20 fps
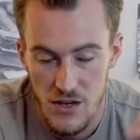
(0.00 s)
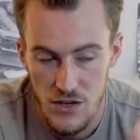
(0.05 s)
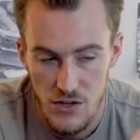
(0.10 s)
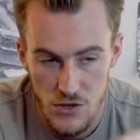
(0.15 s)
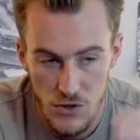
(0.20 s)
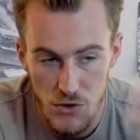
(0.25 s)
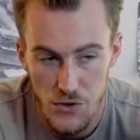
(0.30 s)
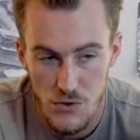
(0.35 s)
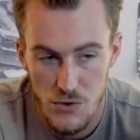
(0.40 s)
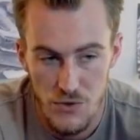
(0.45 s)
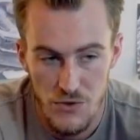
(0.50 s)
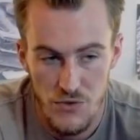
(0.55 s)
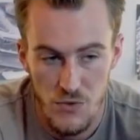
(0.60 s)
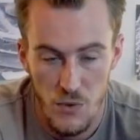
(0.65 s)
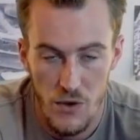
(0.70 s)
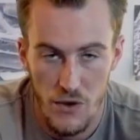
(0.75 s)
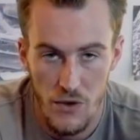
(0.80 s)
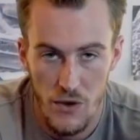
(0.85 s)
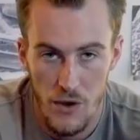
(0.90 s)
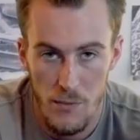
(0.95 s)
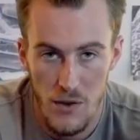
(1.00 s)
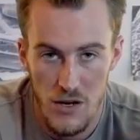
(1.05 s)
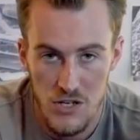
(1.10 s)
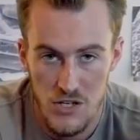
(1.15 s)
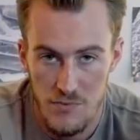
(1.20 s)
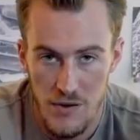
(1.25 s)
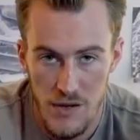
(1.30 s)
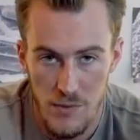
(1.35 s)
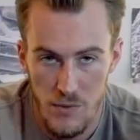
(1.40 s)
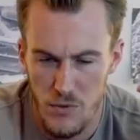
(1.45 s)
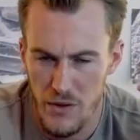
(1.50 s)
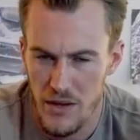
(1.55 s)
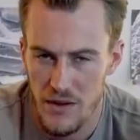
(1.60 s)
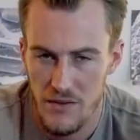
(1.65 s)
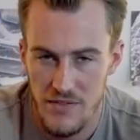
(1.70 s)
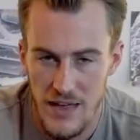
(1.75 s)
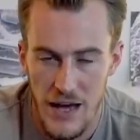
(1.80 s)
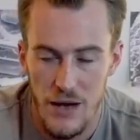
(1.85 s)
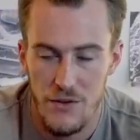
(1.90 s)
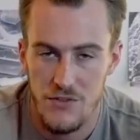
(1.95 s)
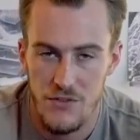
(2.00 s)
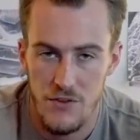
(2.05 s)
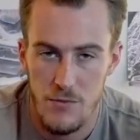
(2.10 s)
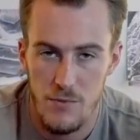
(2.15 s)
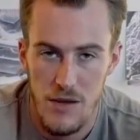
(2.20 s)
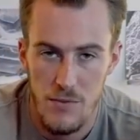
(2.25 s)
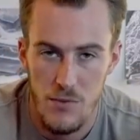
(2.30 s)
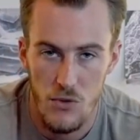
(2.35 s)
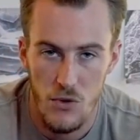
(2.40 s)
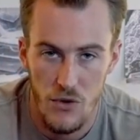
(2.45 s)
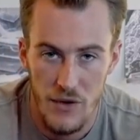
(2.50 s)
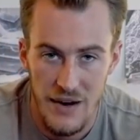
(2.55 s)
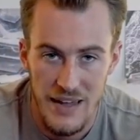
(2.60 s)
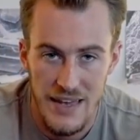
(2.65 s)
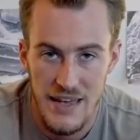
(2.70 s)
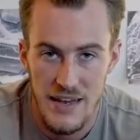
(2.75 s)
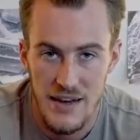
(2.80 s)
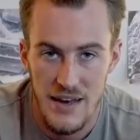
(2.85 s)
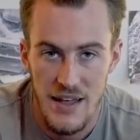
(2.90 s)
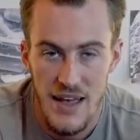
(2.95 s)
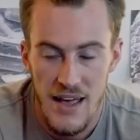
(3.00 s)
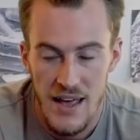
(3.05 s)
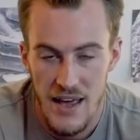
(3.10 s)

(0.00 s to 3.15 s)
use where a bunch of people, like thousands of people, are in,